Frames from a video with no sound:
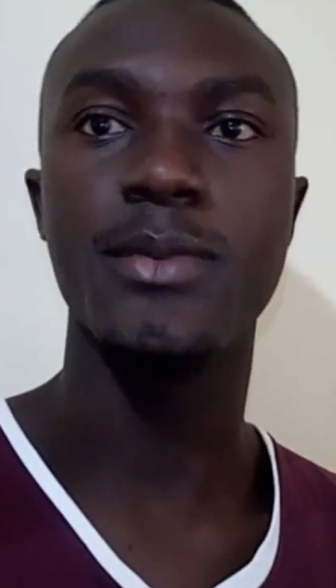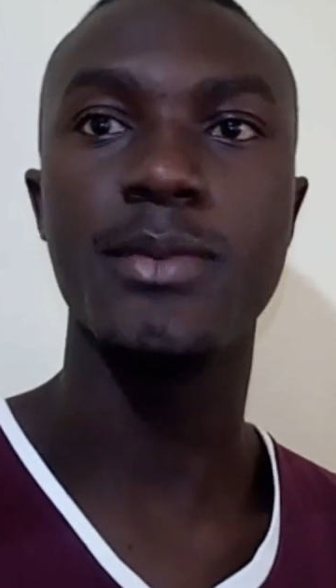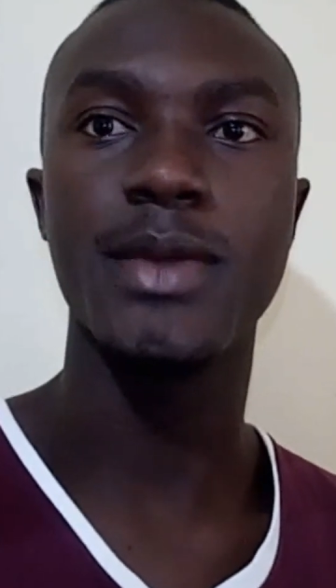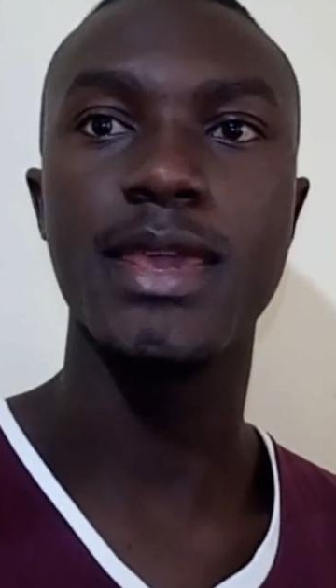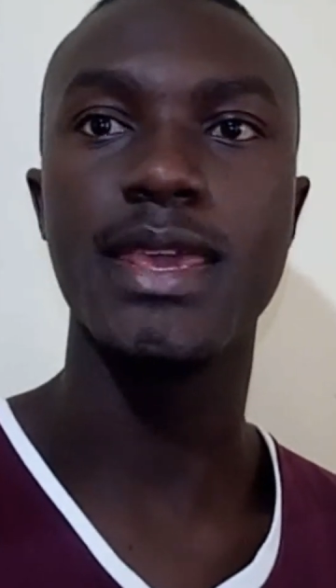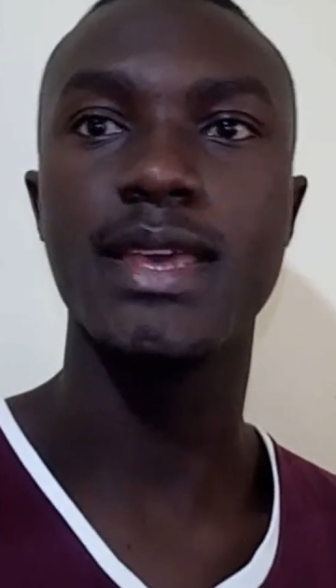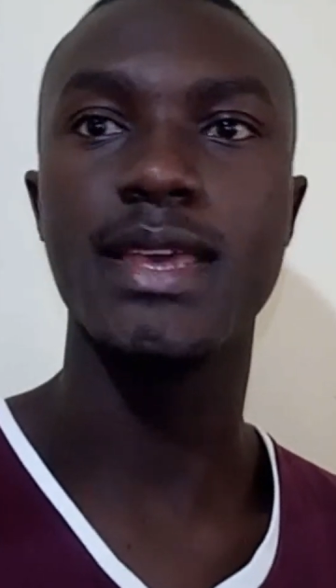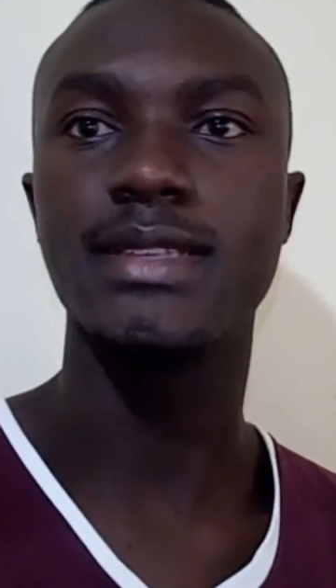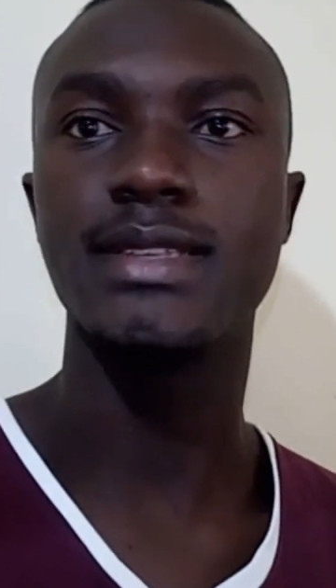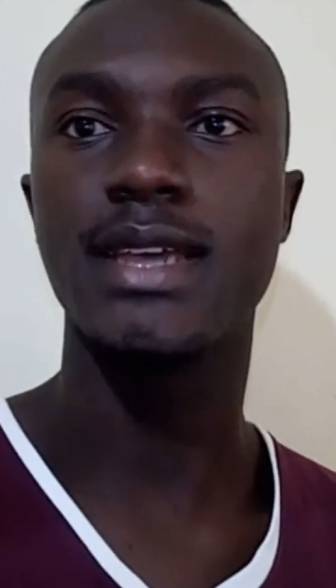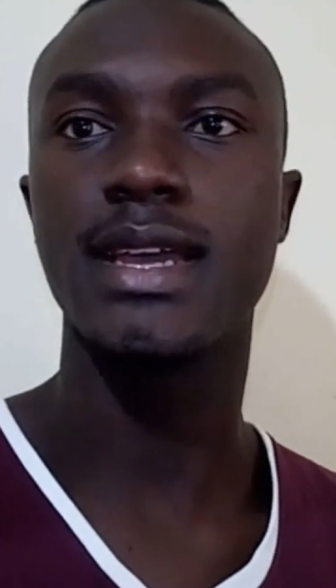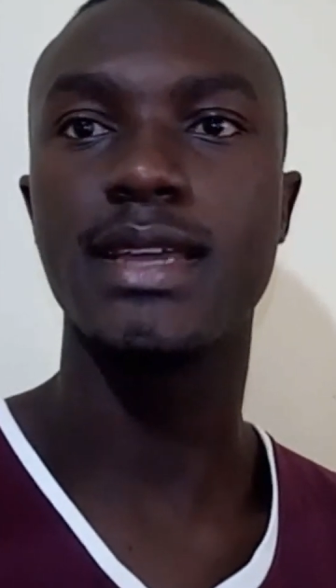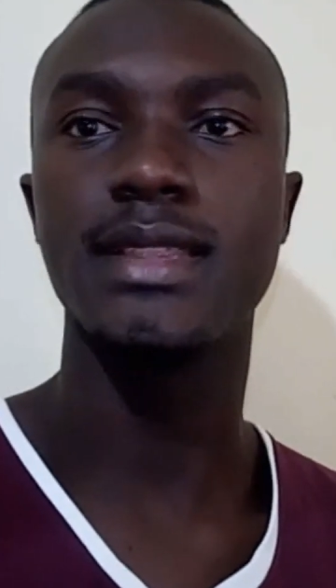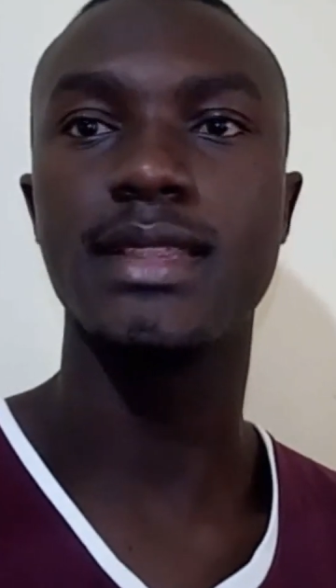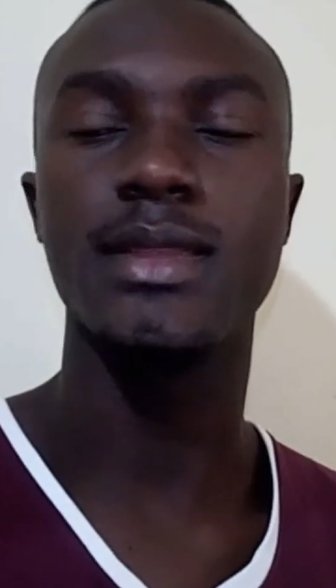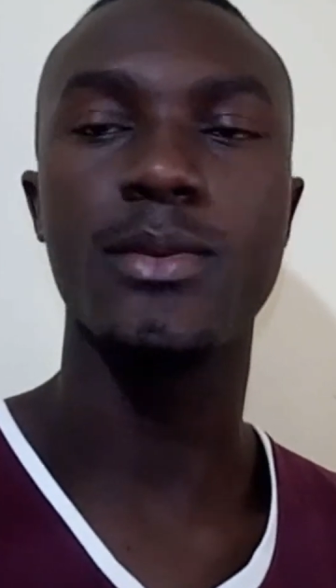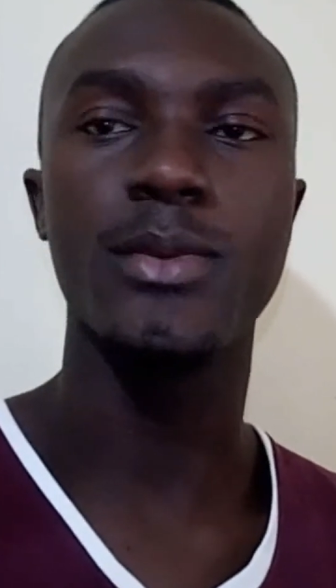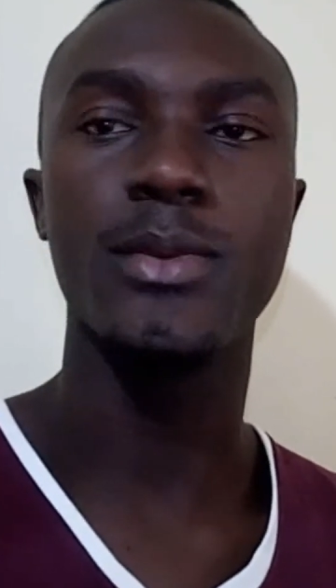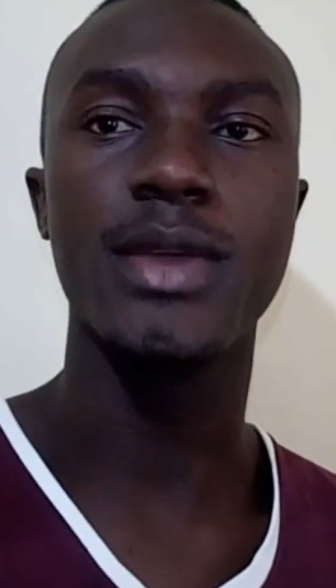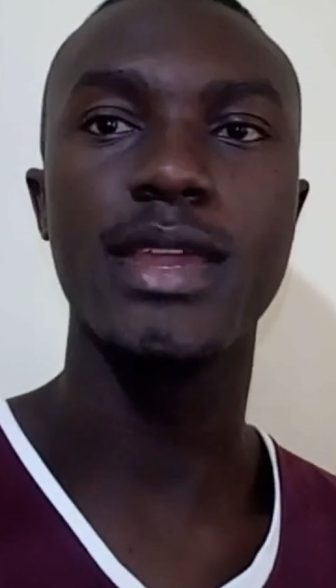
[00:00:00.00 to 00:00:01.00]
the way he
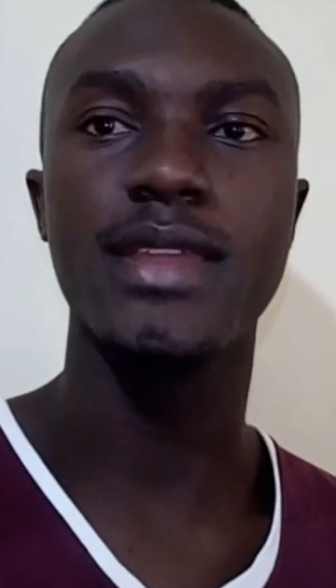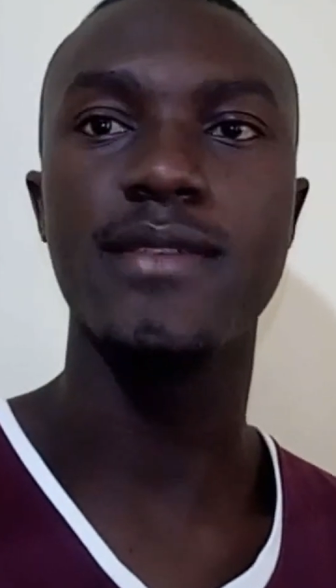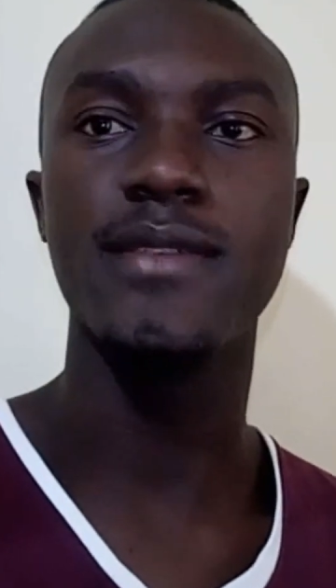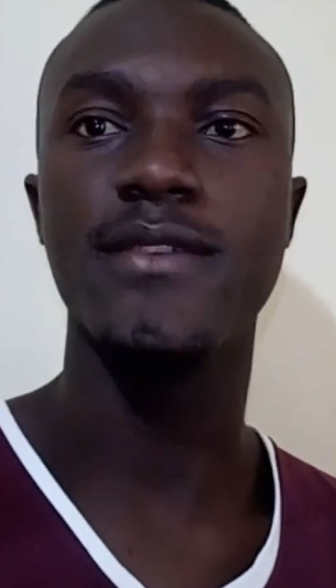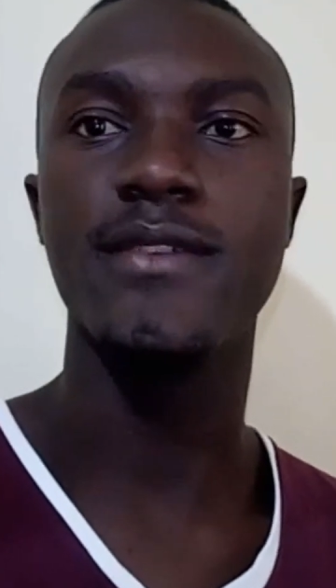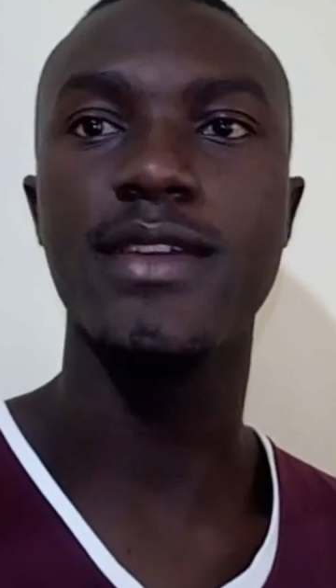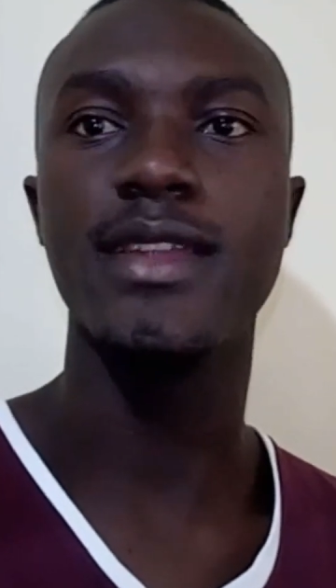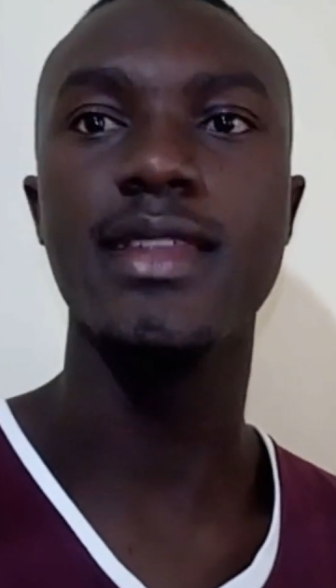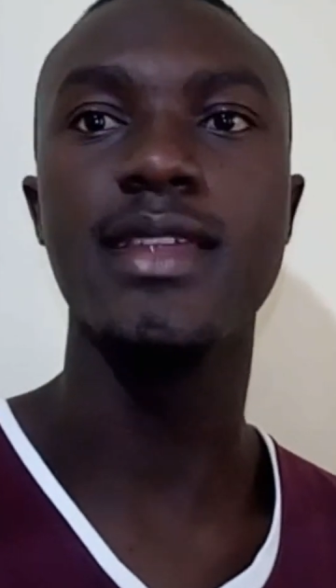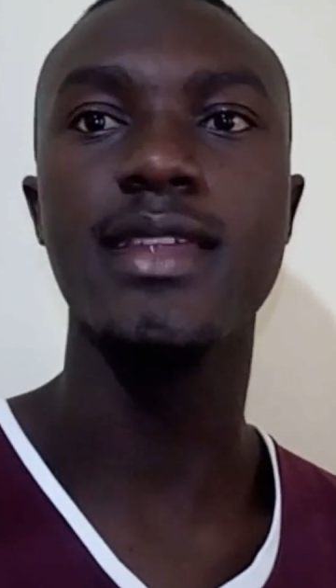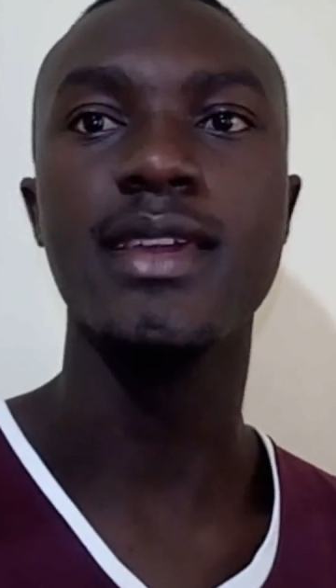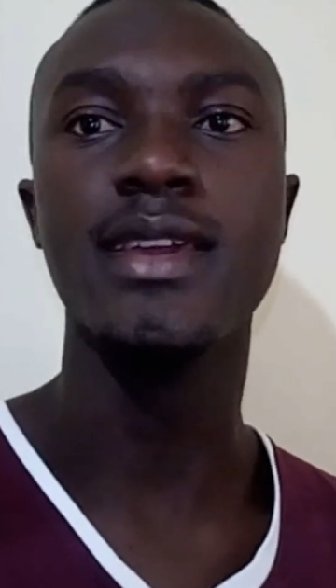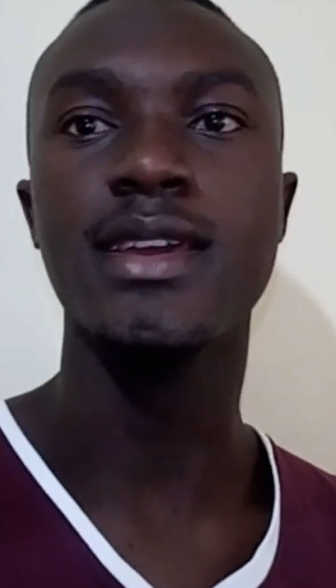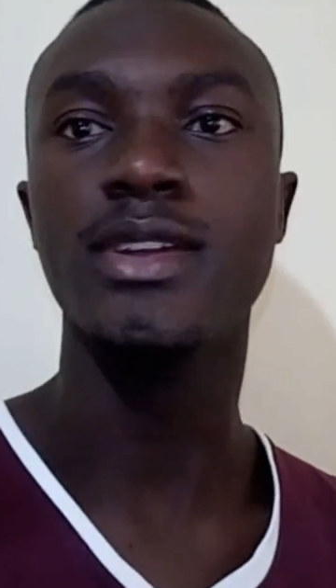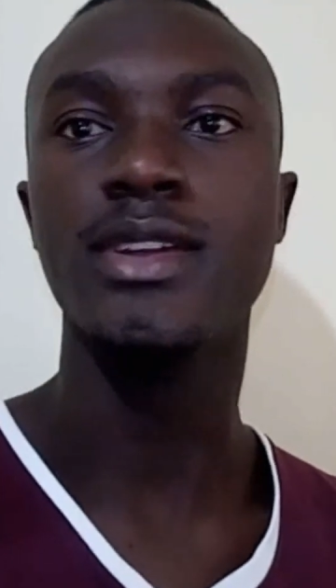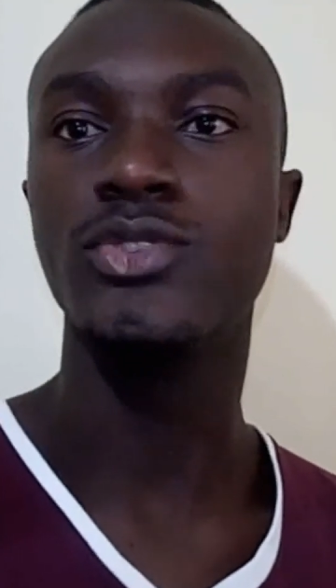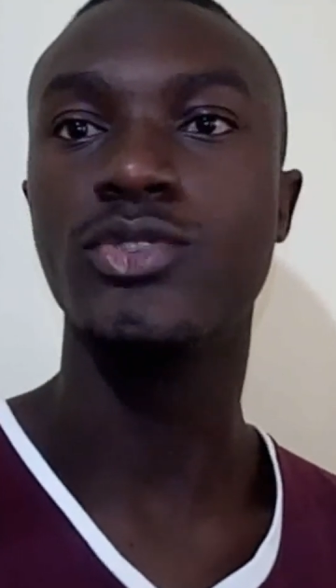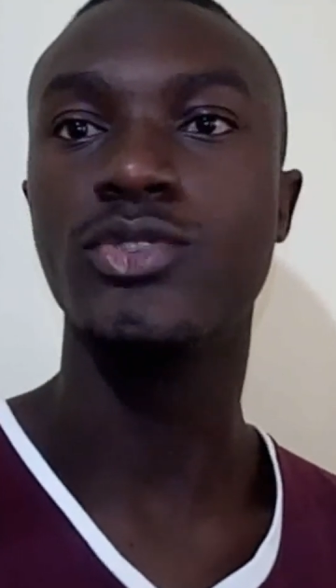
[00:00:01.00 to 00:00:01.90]
attacked, the way he defend,